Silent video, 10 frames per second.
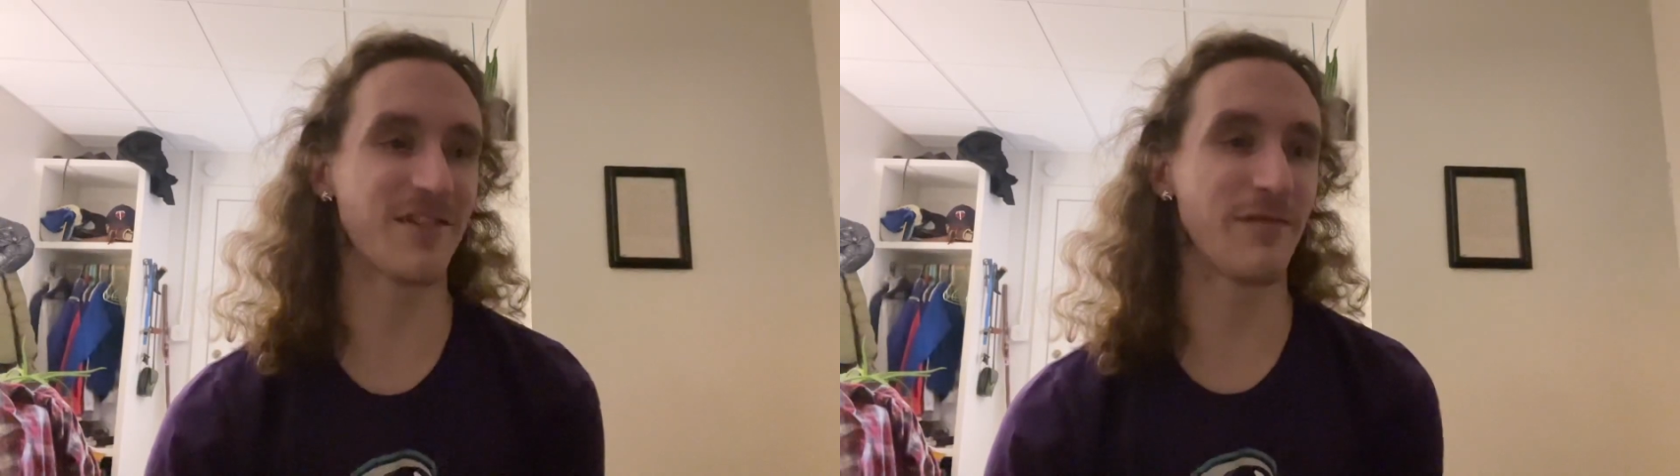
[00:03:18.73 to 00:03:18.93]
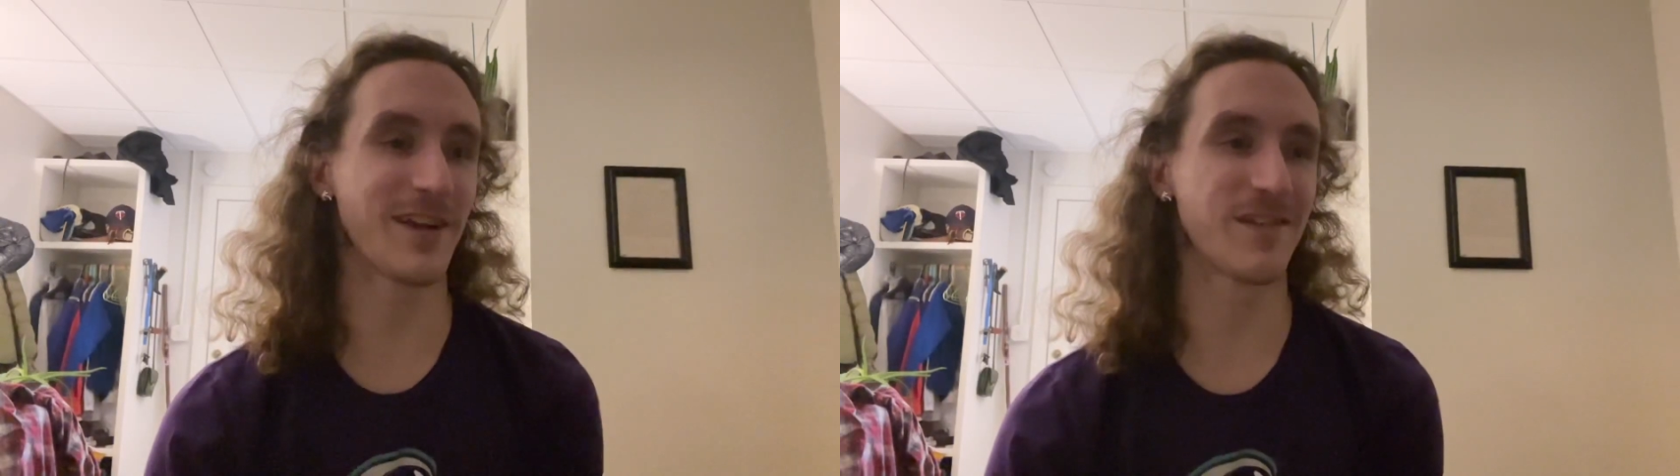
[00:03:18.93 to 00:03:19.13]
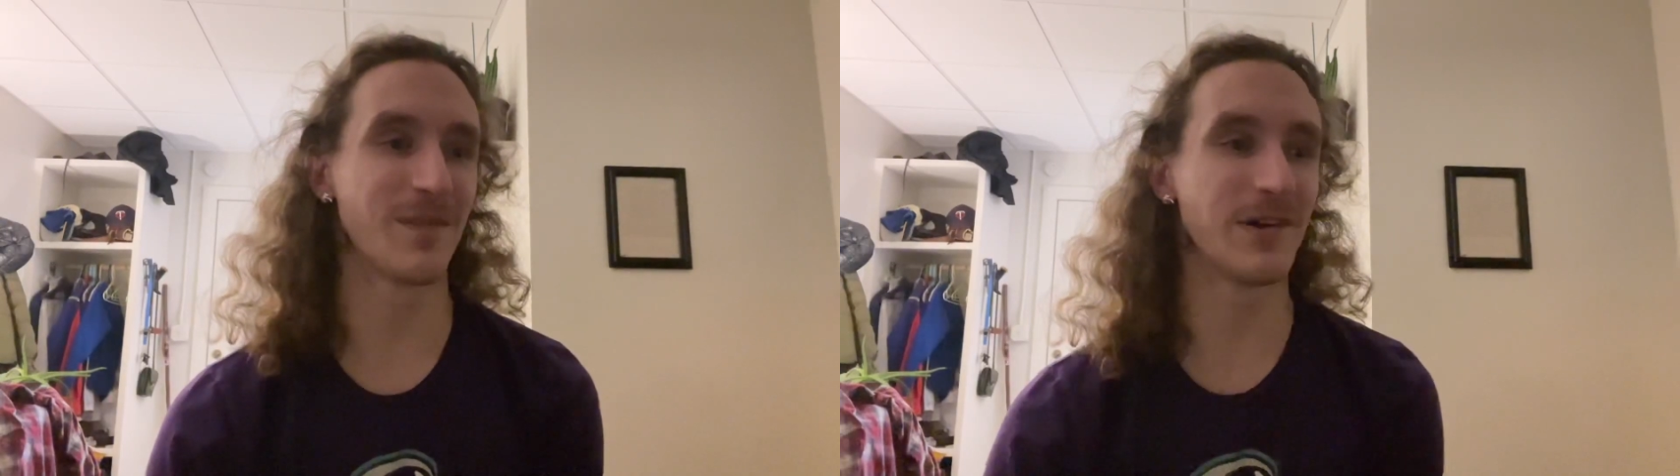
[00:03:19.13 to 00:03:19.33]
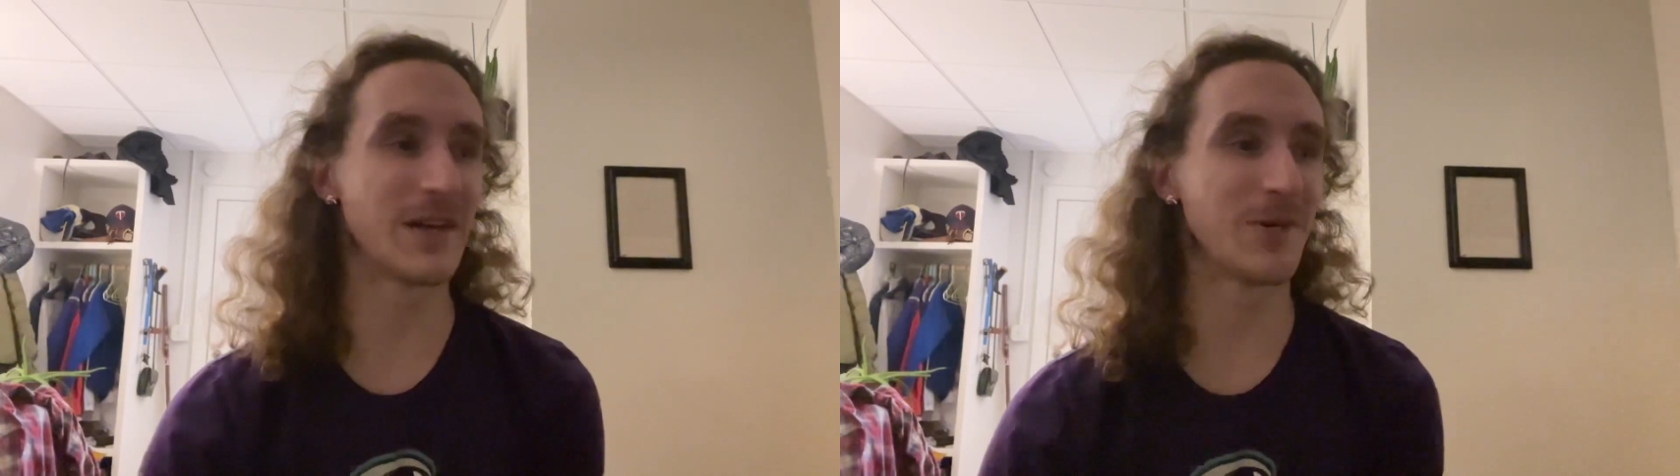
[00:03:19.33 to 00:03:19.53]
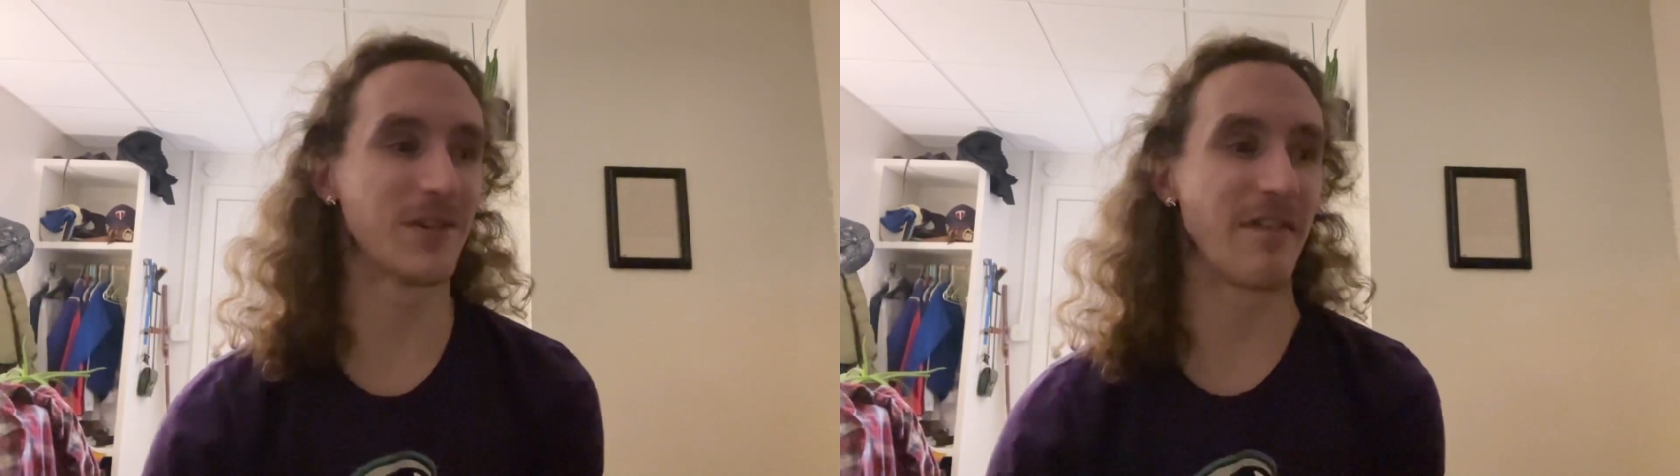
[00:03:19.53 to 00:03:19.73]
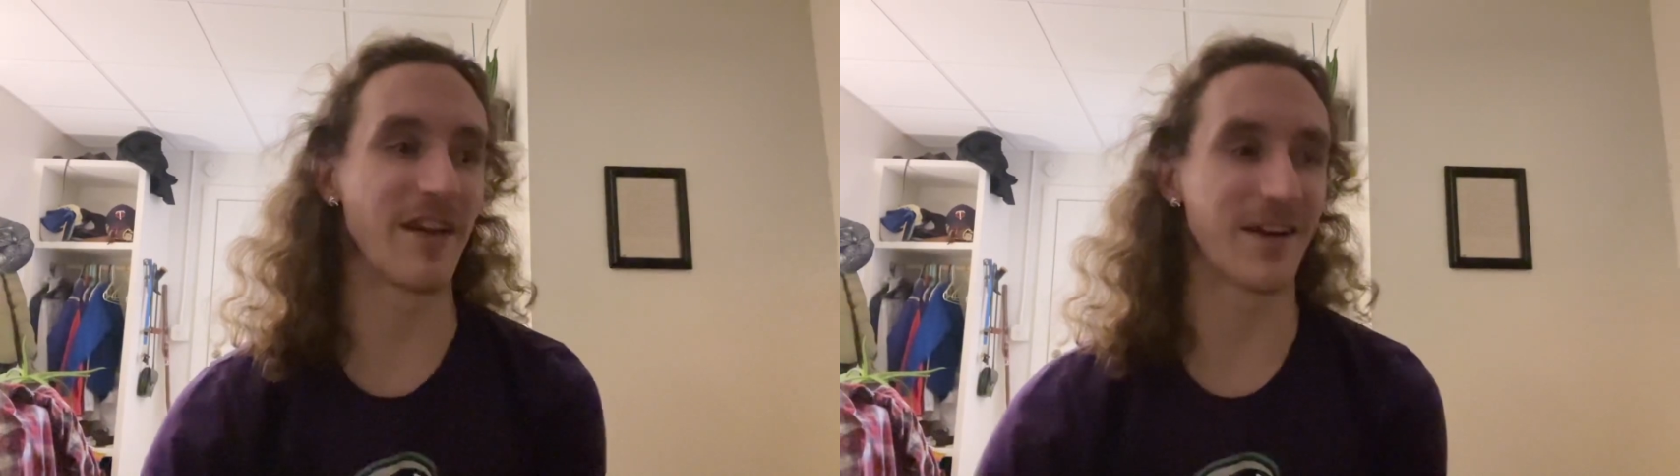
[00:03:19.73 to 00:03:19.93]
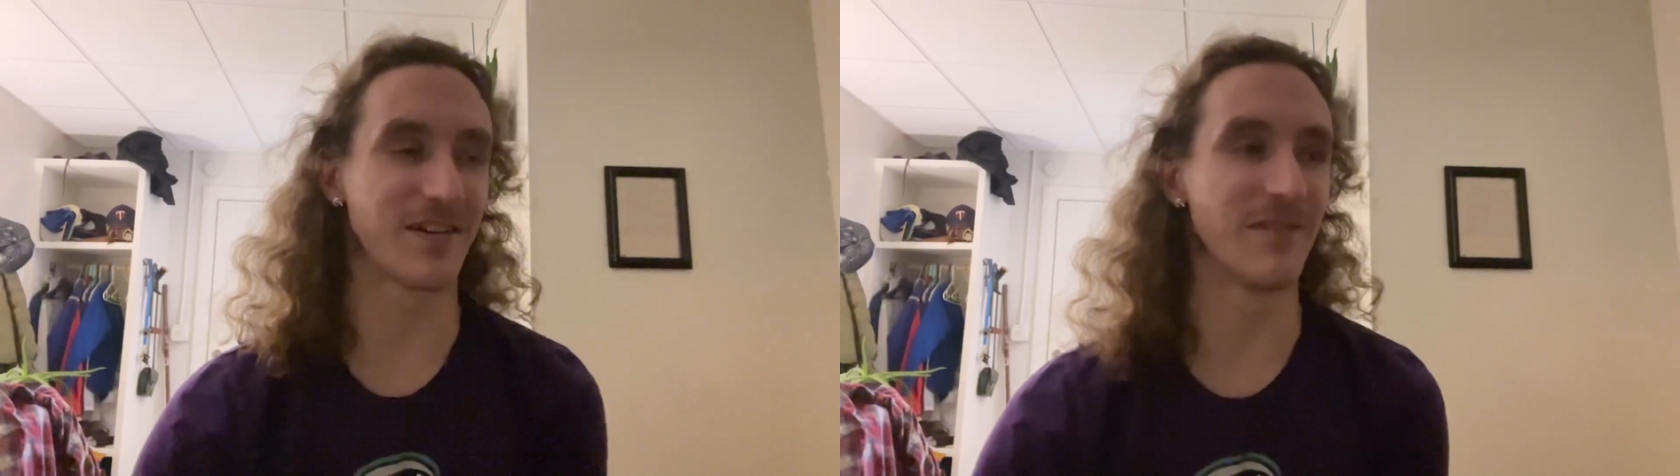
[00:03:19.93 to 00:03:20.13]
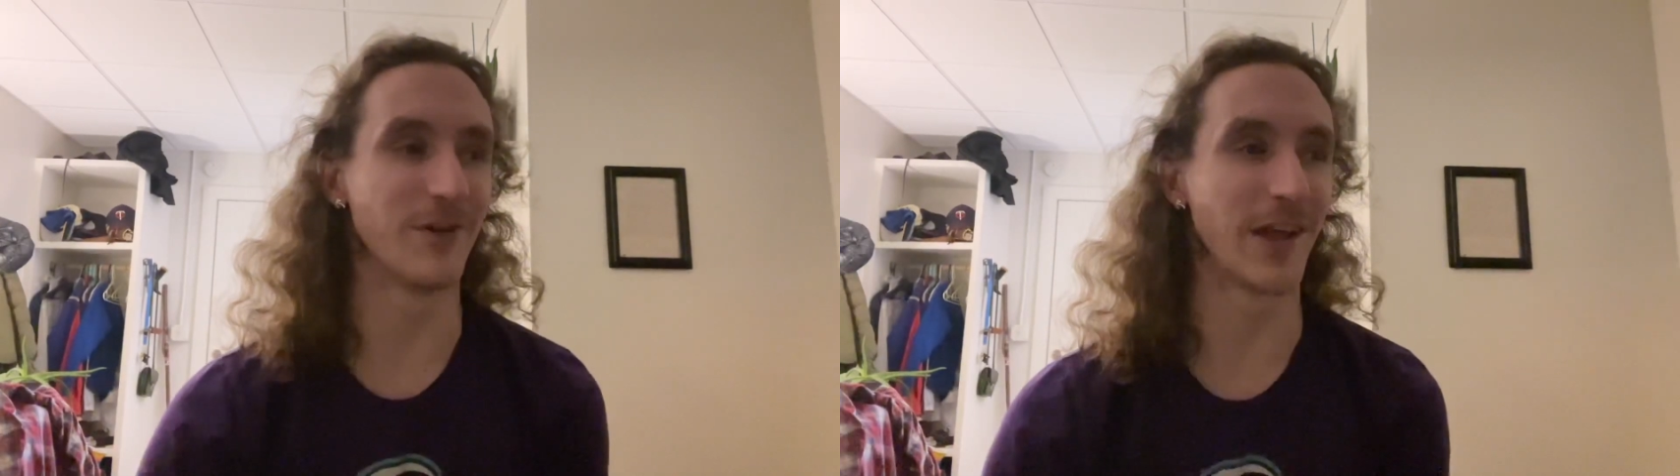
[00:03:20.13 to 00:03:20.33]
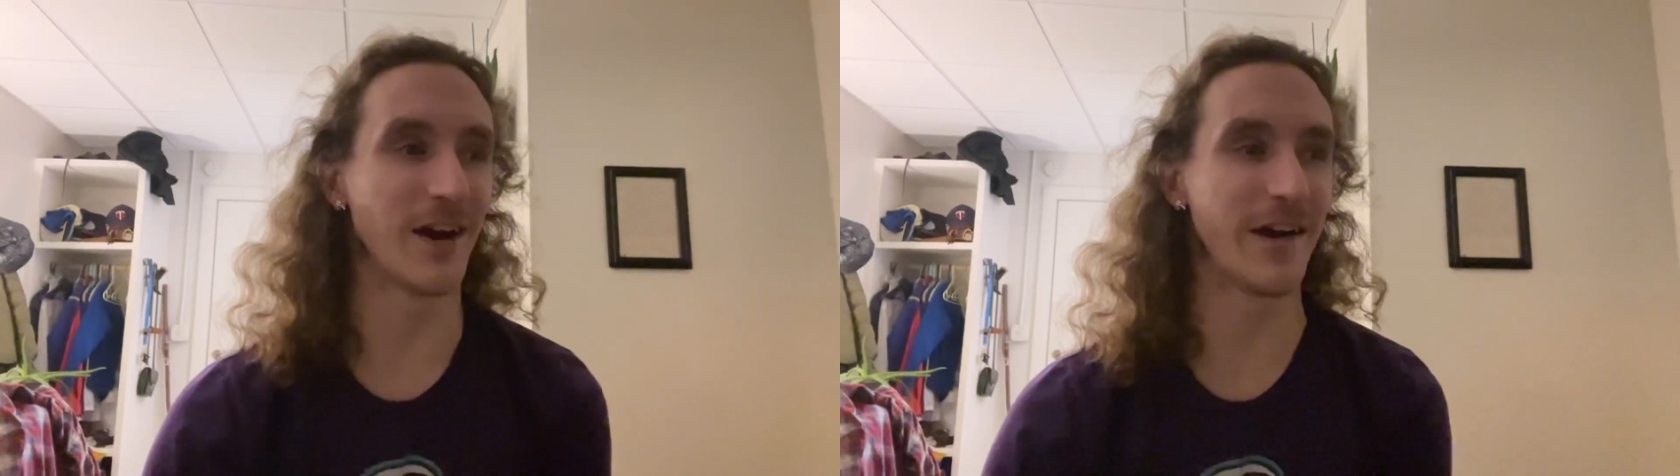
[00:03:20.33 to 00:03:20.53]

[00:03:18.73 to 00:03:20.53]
of flexibility with this activity.